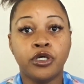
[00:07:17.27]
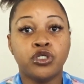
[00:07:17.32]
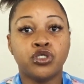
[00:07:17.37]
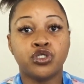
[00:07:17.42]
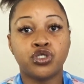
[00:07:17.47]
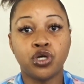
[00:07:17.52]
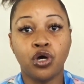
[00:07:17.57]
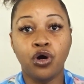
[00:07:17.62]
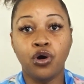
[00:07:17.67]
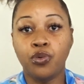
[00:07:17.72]

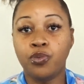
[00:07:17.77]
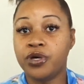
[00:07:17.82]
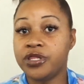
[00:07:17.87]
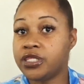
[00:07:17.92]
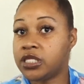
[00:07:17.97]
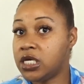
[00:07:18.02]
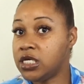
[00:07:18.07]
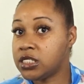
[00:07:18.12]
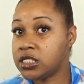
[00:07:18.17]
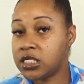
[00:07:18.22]
So with
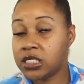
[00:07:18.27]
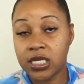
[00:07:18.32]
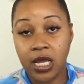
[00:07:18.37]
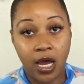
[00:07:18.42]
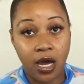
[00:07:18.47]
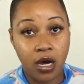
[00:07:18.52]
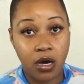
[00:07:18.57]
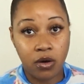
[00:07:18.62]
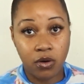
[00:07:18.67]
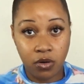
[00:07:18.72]
this
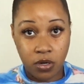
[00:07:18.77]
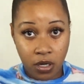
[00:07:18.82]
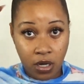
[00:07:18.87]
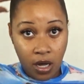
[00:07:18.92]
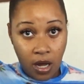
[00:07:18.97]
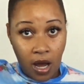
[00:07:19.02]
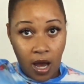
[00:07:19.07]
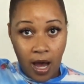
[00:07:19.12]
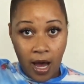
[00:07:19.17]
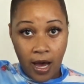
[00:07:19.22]
now,
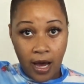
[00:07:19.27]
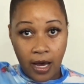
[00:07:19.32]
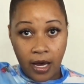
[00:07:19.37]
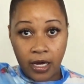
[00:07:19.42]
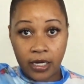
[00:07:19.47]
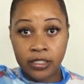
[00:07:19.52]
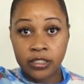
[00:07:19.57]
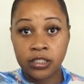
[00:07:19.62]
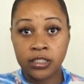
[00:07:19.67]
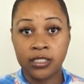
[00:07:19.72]

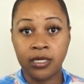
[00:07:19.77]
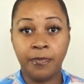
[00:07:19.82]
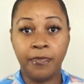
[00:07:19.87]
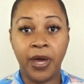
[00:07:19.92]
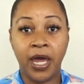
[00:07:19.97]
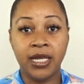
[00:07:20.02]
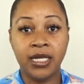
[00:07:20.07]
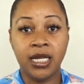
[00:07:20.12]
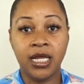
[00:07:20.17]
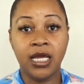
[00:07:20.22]

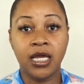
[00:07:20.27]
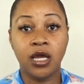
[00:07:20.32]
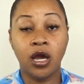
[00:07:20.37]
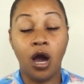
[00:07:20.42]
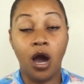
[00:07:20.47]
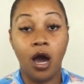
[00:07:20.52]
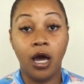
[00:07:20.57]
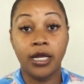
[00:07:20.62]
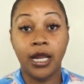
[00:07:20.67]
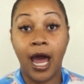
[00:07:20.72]
depending
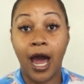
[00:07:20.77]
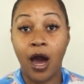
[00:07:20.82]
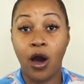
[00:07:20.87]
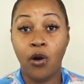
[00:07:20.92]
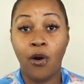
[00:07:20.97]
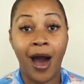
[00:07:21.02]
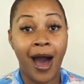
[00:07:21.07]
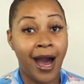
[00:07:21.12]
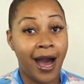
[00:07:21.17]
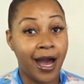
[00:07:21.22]
on how
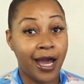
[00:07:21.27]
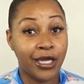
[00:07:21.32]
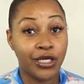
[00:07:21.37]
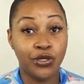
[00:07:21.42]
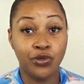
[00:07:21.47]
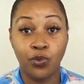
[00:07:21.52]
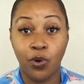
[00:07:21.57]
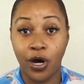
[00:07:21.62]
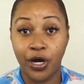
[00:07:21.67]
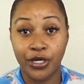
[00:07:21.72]
high
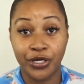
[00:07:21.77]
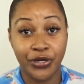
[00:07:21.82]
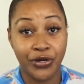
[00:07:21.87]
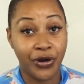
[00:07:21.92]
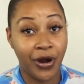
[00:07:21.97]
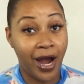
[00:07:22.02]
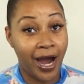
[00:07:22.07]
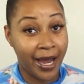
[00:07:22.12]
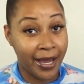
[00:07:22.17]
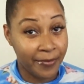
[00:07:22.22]
you want your
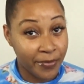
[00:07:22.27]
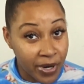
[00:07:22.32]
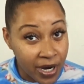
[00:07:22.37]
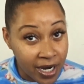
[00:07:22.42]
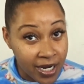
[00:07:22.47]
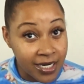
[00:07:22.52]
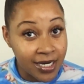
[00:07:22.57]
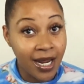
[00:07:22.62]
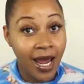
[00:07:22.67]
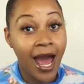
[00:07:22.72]
high
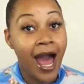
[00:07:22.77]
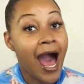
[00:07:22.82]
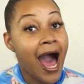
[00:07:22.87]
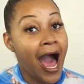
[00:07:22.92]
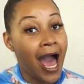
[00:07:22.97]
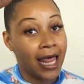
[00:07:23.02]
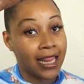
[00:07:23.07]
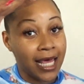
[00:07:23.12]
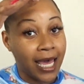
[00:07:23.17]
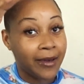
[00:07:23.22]
bun,
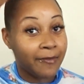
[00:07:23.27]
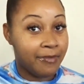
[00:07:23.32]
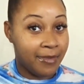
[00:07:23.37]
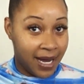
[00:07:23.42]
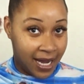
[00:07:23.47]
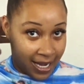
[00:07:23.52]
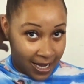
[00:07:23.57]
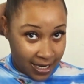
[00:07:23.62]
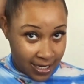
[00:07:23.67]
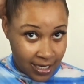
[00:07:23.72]
I like
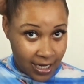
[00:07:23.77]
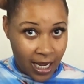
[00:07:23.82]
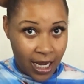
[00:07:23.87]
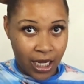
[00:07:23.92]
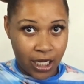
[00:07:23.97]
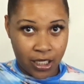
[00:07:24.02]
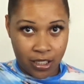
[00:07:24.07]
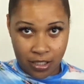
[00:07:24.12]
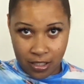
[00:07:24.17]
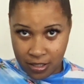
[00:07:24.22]
mine
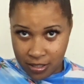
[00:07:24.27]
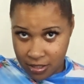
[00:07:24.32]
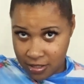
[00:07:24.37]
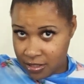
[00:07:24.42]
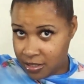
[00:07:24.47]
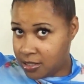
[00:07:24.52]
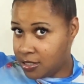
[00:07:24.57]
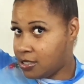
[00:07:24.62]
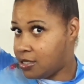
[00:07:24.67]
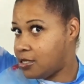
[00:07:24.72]
like
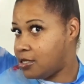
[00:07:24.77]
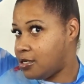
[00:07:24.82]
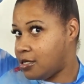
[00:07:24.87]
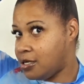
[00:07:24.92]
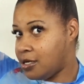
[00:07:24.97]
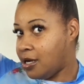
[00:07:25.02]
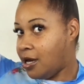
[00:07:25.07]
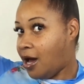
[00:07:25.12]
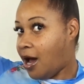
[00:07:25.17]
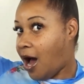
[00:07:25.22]

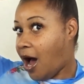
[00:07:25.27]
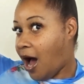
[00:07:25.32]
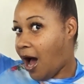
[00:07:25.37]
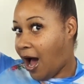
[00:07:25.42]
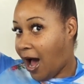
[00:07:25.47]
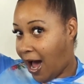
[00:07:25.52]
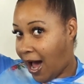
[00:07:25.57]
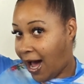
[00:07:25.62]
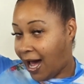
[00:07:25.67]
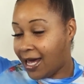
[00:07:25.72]

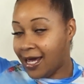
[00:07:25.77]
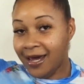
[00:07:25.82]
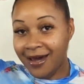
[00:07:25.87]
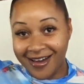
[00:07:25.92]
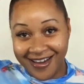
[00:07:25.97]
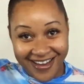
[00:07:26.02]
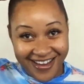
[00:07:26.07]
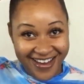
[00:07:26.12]
high.